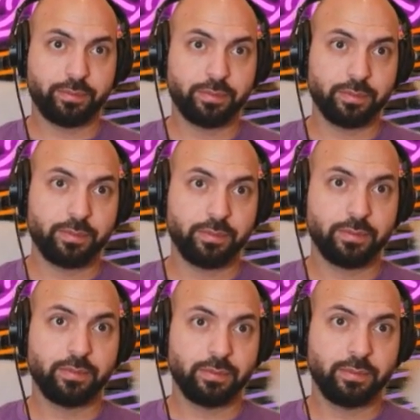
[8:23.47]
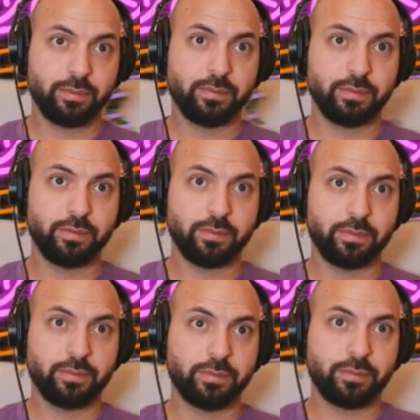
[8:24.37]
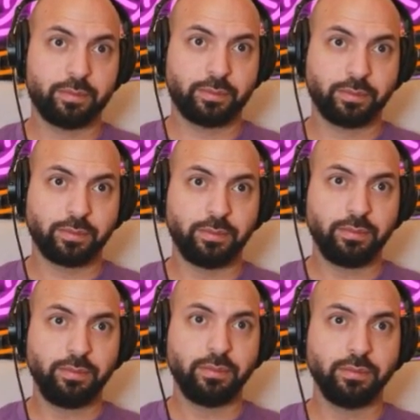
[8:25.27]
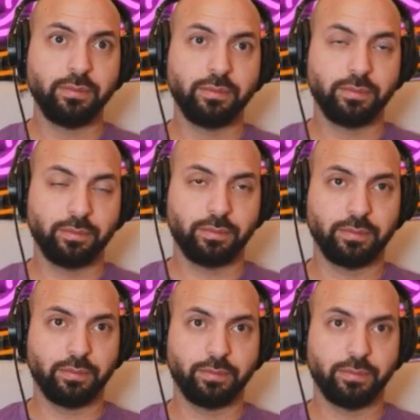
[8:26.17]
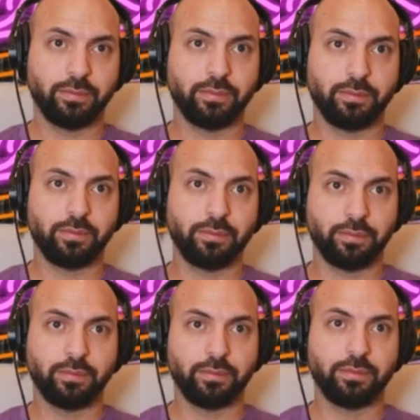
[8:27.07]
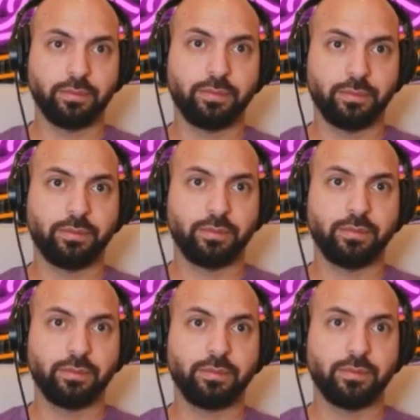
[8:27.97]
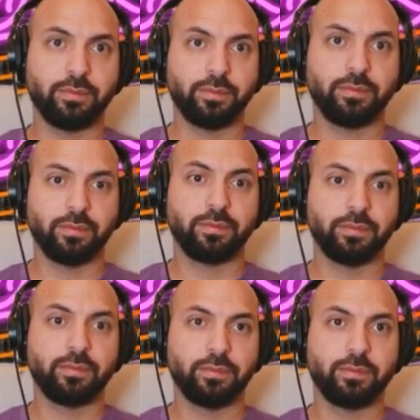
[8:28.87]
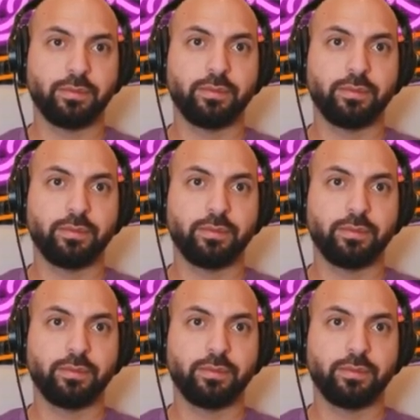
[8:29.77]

(not speaking)